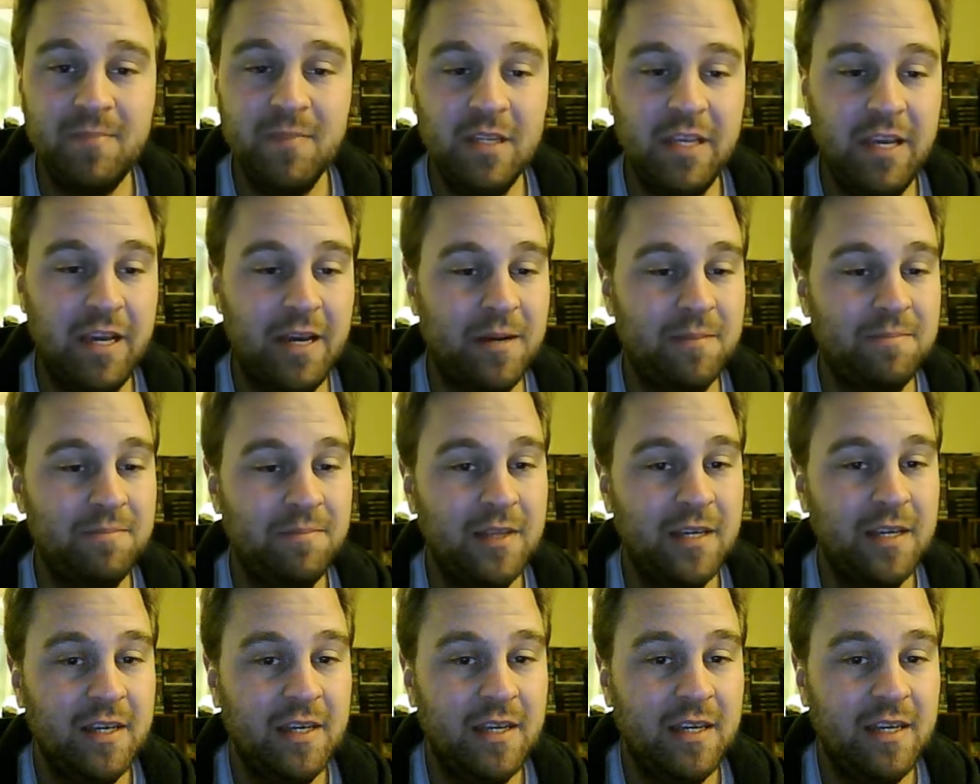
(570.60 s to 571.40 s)
Yeah.
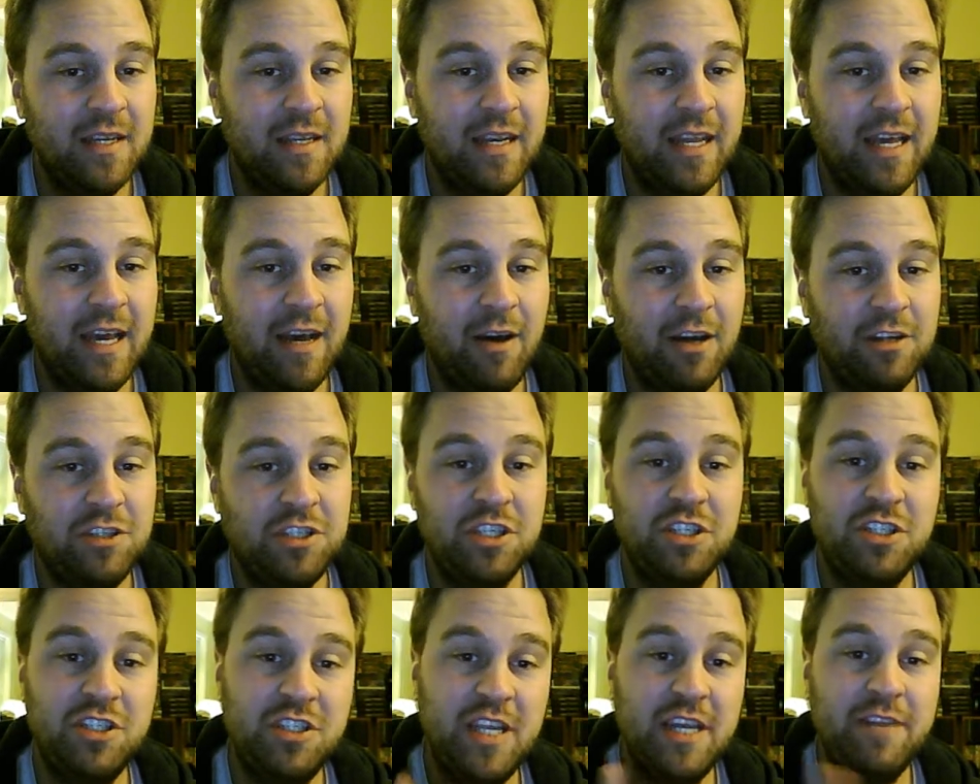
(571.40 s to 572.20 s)
Now, I
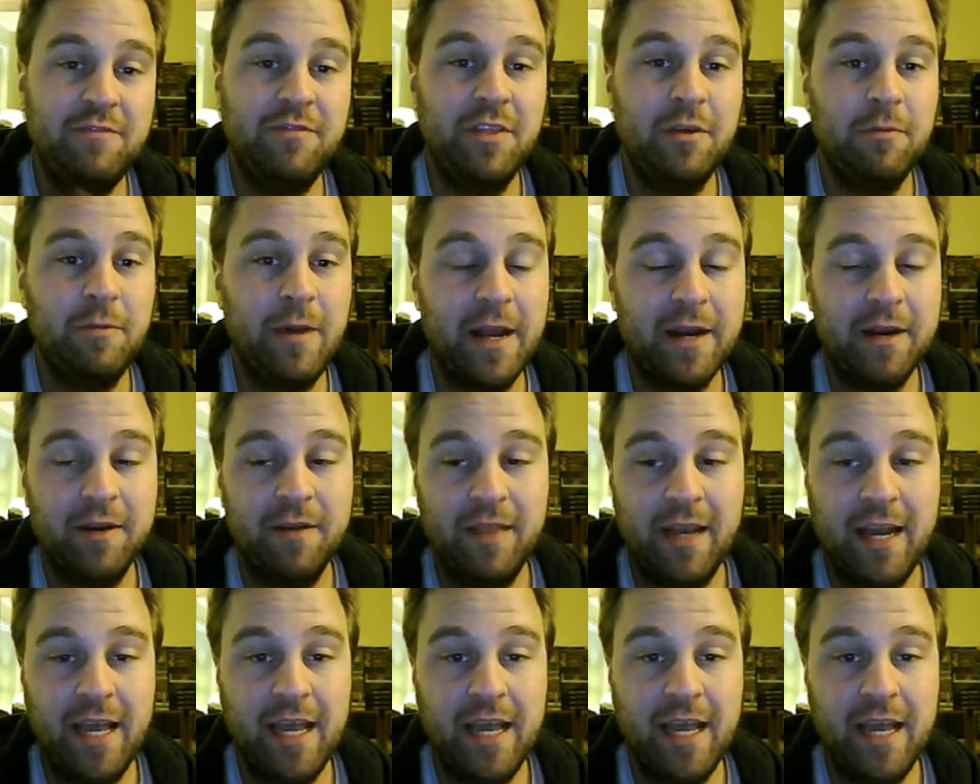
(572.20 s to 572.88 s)
should state for the record